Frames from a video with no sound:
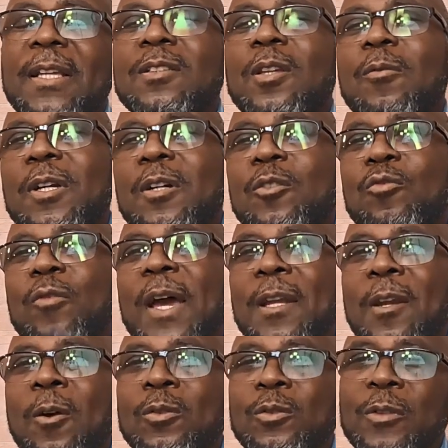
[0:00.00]
so we're gonna try
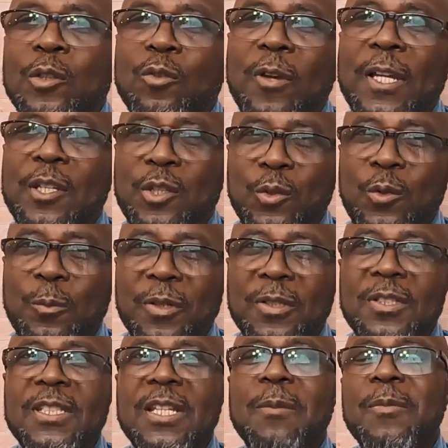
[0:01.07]
those. We're gonna try 2
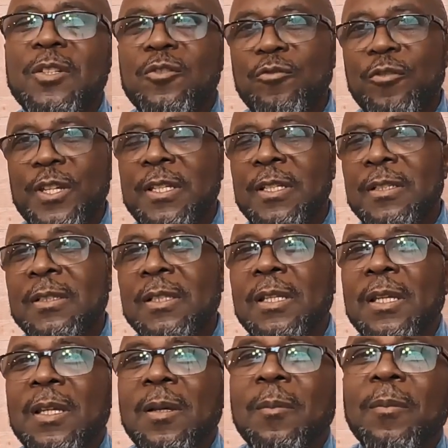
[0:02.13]
persimmon trees,
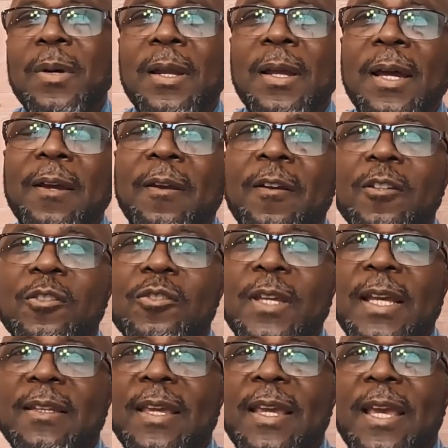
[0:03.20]
but I heard you
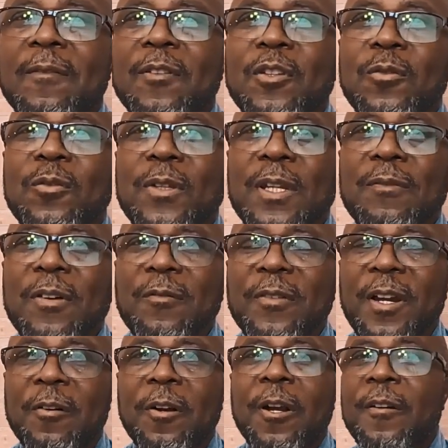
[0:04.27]
have to have 2 different
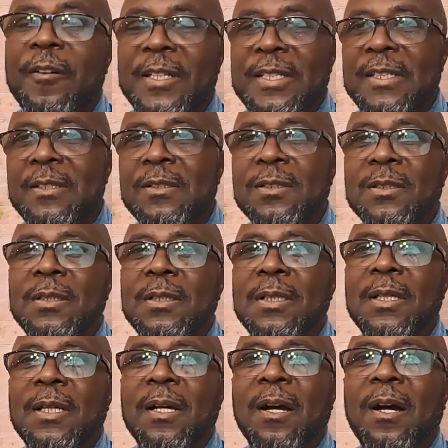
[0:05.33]
varieties
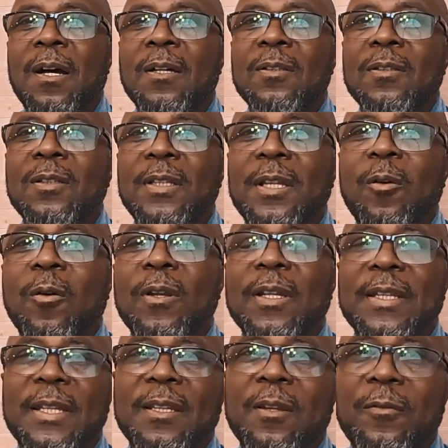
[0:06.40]
in order
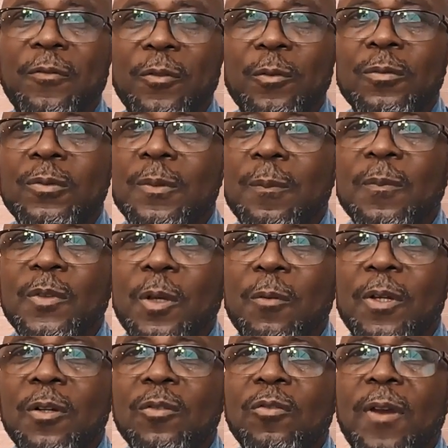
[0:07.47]
to get the fruit. So we're
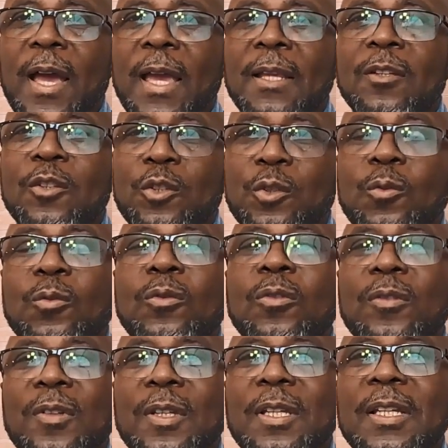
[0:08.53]
gonna try 2
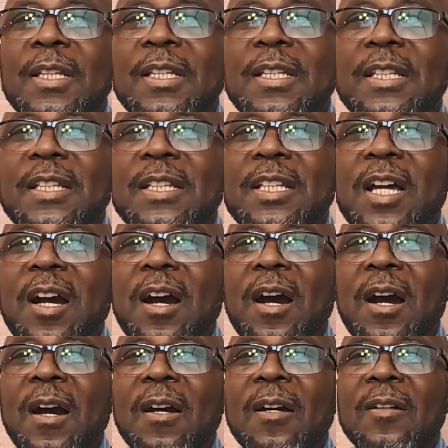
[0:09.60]

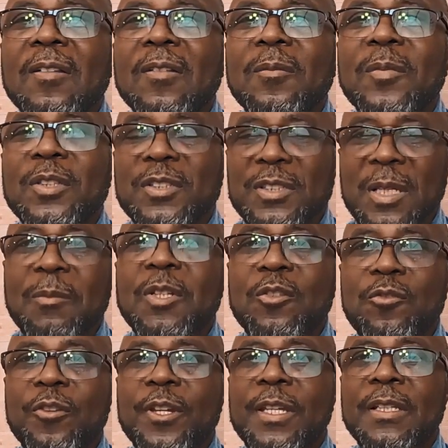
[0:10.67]
persimmon
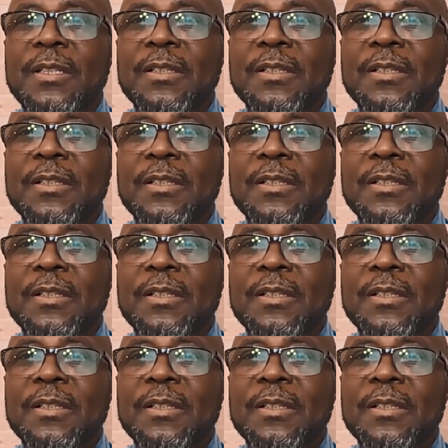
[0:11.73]
trees,